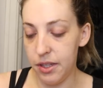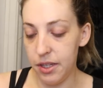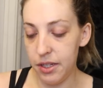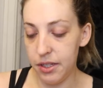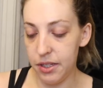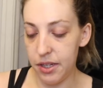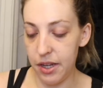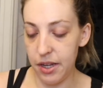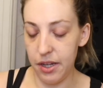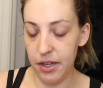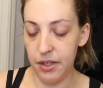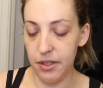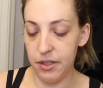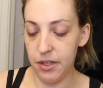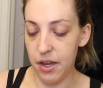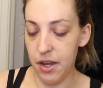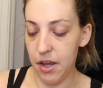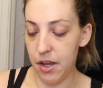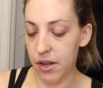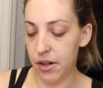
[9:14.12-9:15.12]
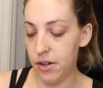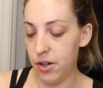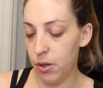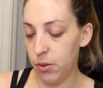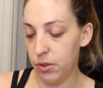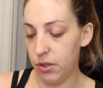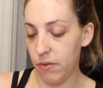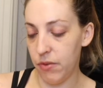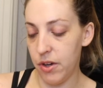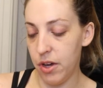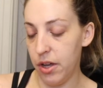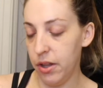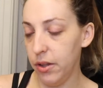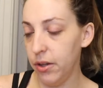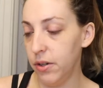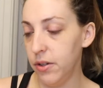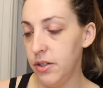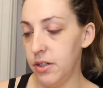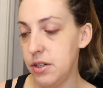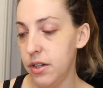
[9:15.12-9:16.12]
This is Dose of
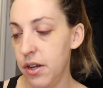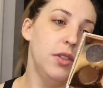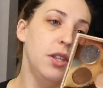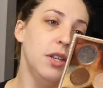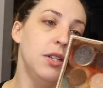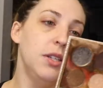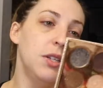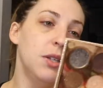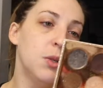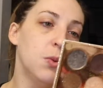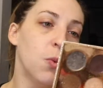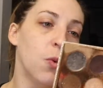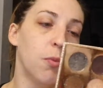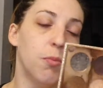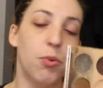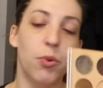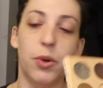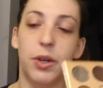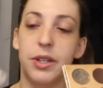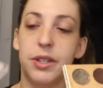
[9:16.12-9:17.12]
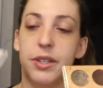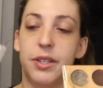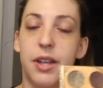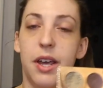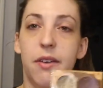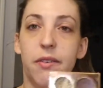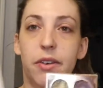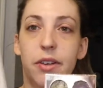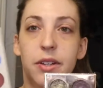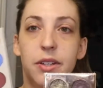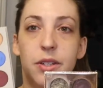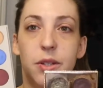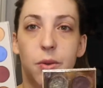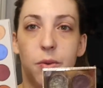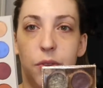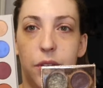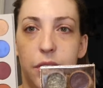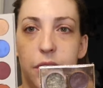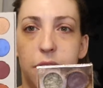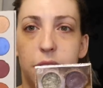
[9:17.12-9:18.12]
Colors. This is 1.7, so
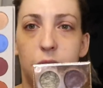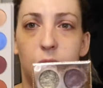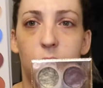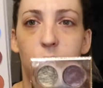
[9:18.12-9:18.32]
these